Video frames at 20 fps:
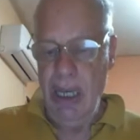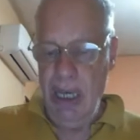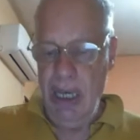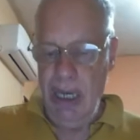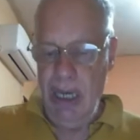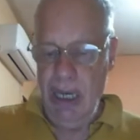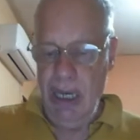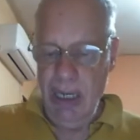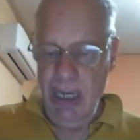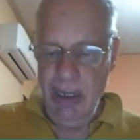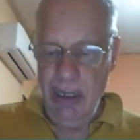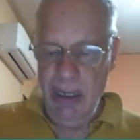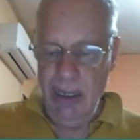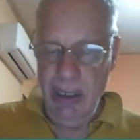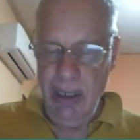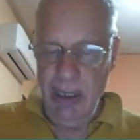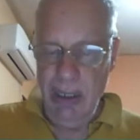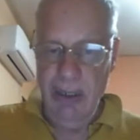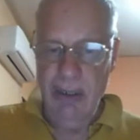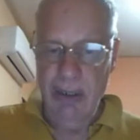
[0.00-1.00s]
And
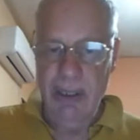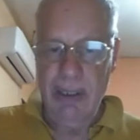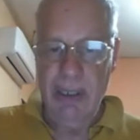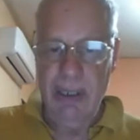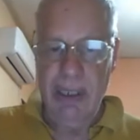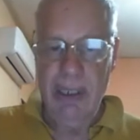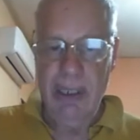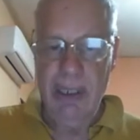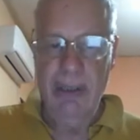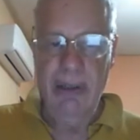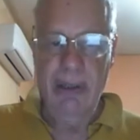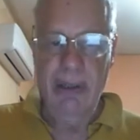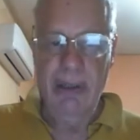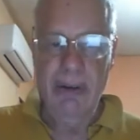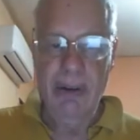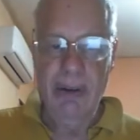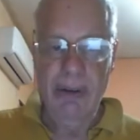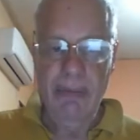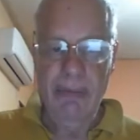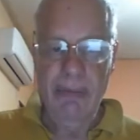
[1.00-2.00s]
here is an easy
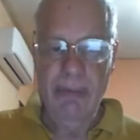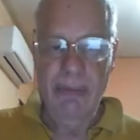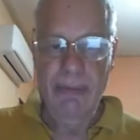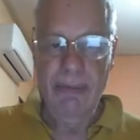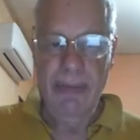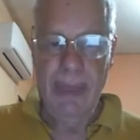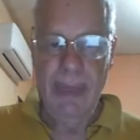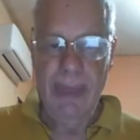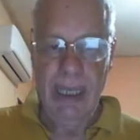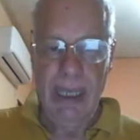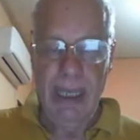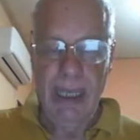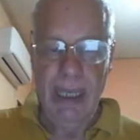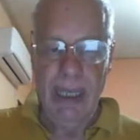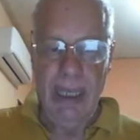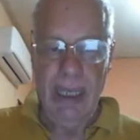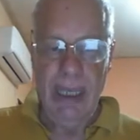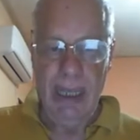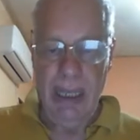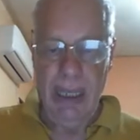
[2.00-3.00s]
theorem
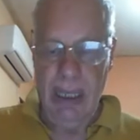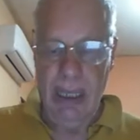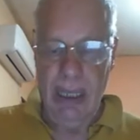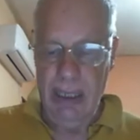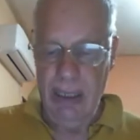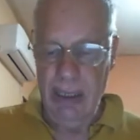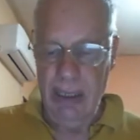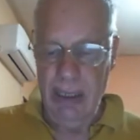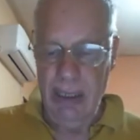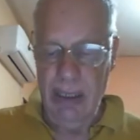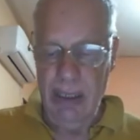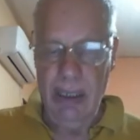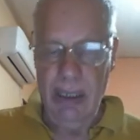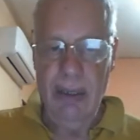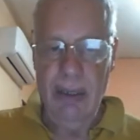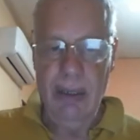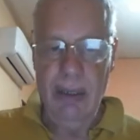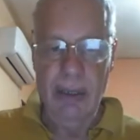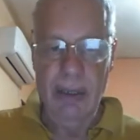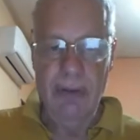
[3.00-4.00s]
that
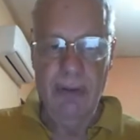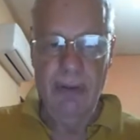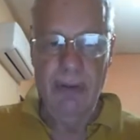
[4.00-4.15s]
if you look,